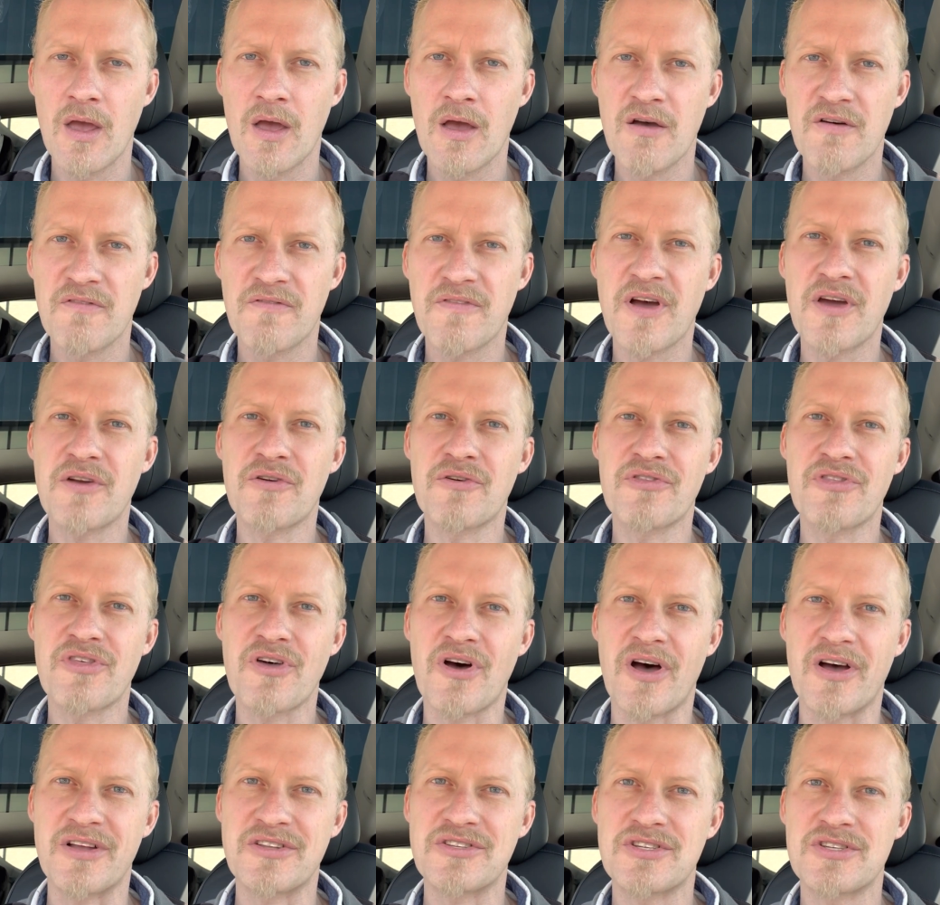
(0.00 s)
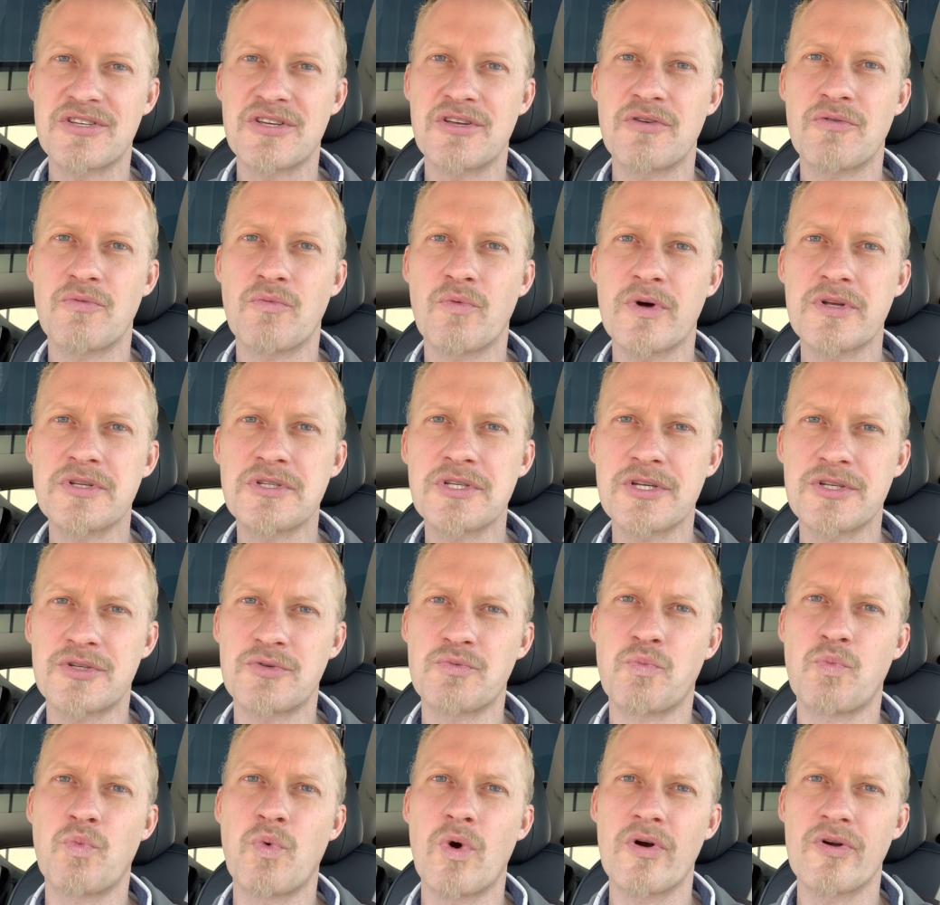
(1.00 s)
Final thoughts. Was
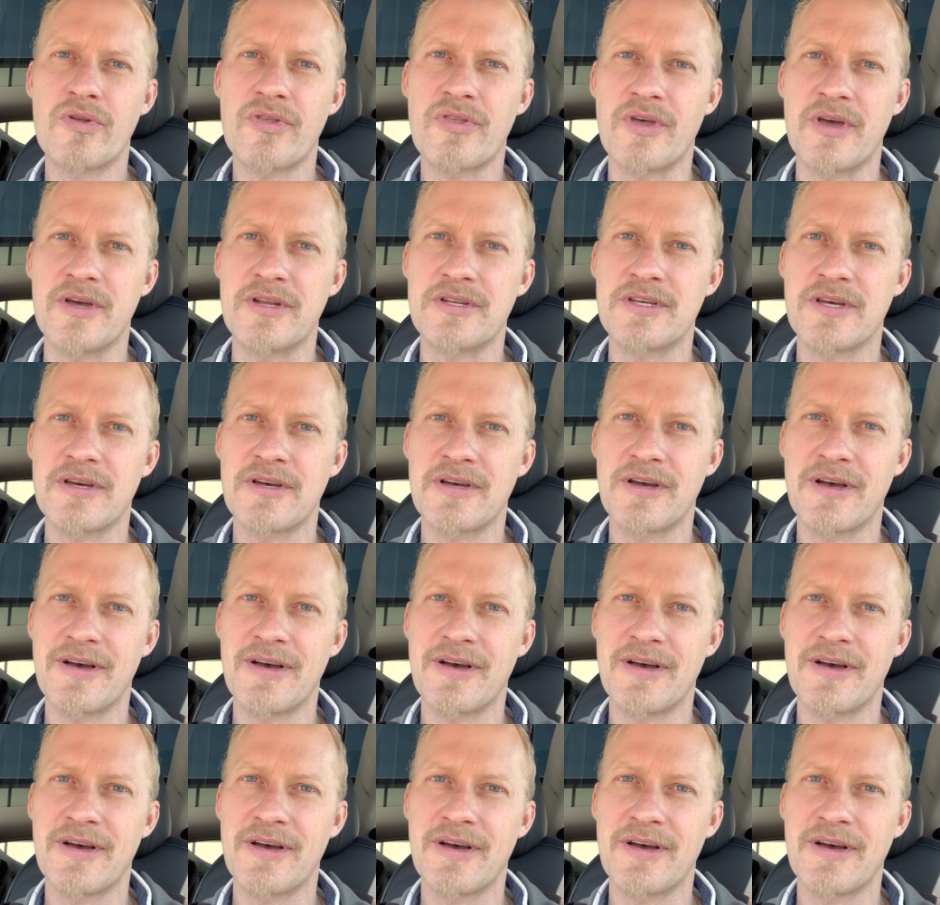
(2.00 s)
this worth it?